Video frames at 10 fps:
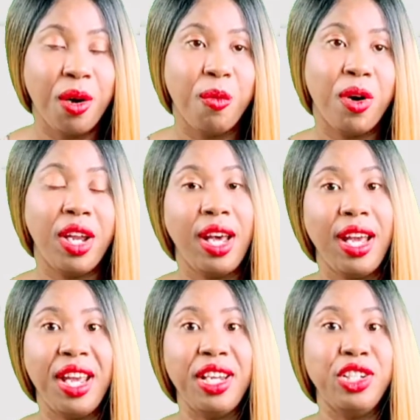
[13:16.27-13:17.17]
what
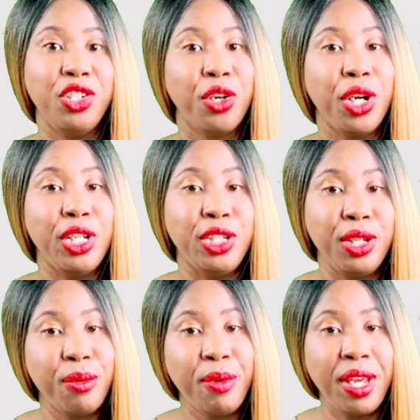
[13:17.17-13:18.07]
I enjoy
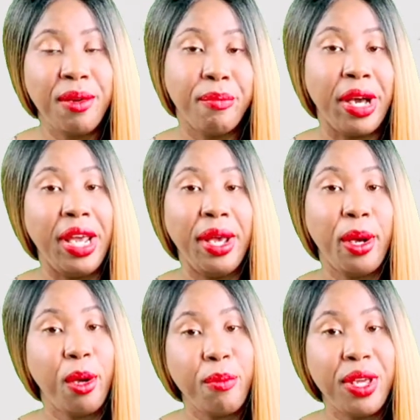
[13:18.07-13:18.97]
doing, my
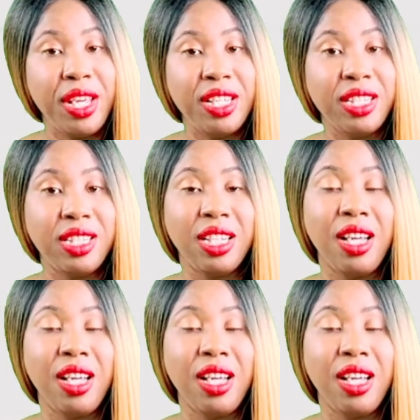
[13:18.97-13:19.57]
hobbies,